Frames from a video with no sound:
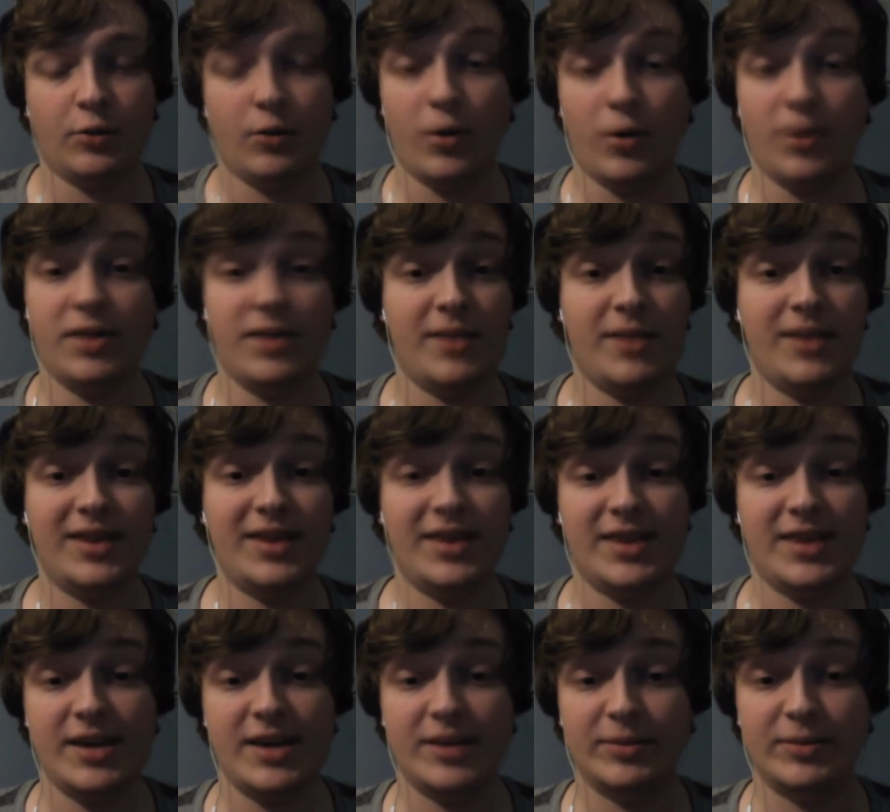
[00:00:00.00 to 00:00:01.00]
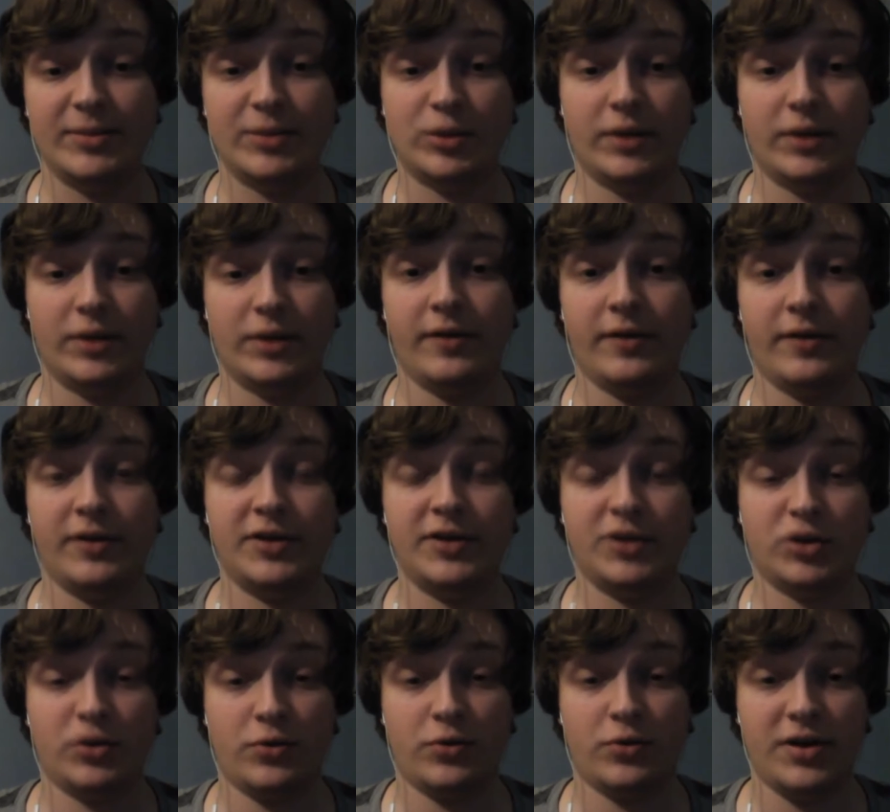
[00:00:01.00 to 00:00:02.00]
one of the main themes sort of
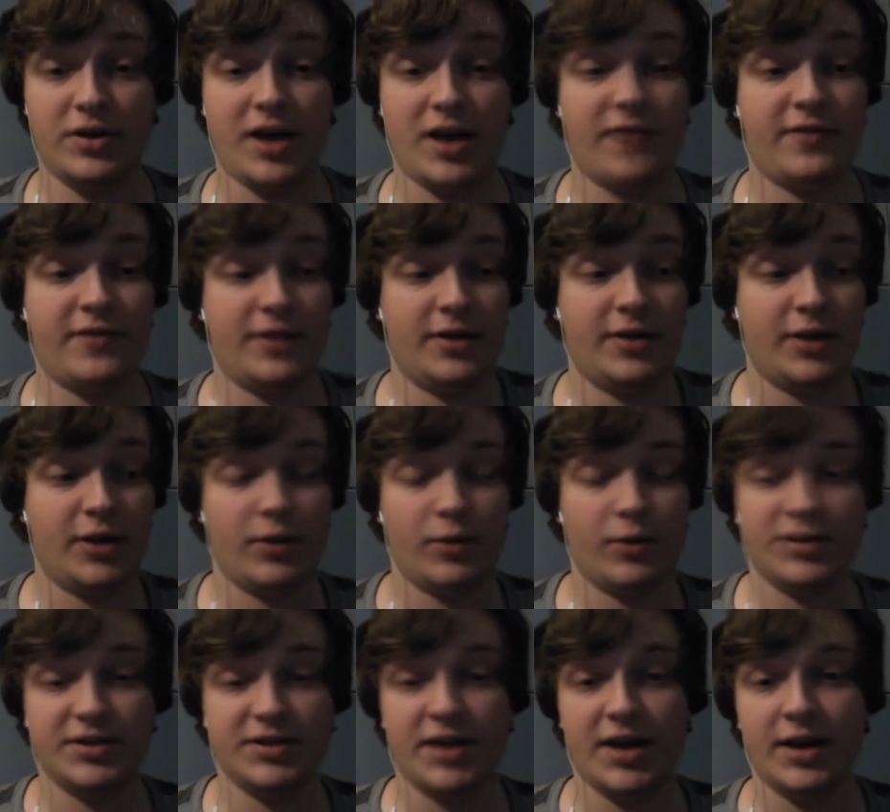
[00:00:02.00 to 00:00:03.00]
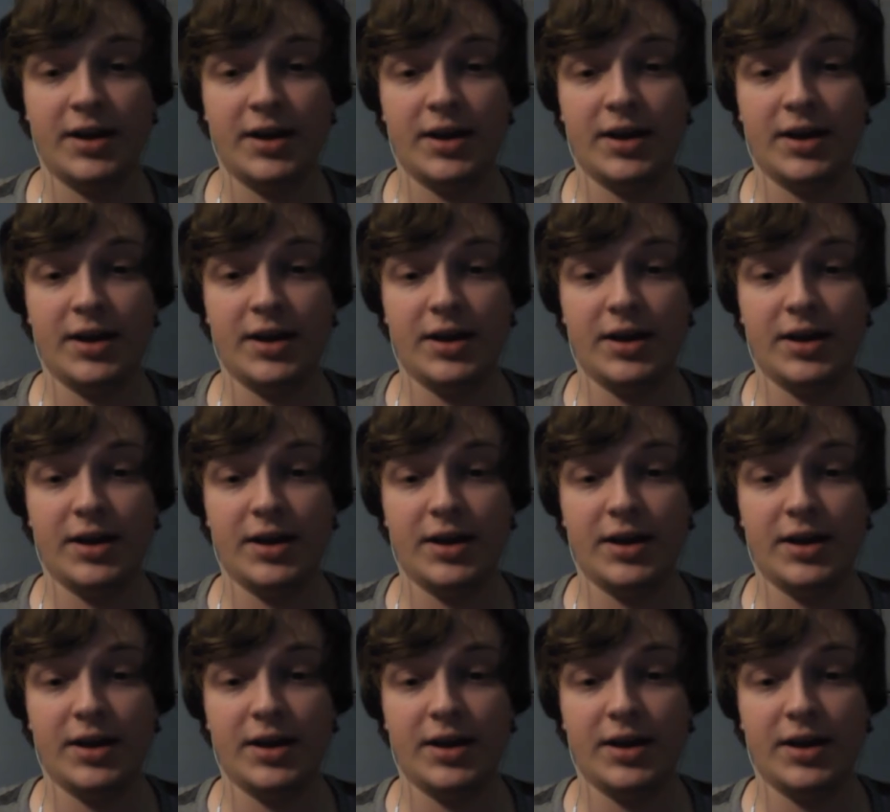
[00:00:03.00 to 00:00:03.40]
the story, I feel like, was that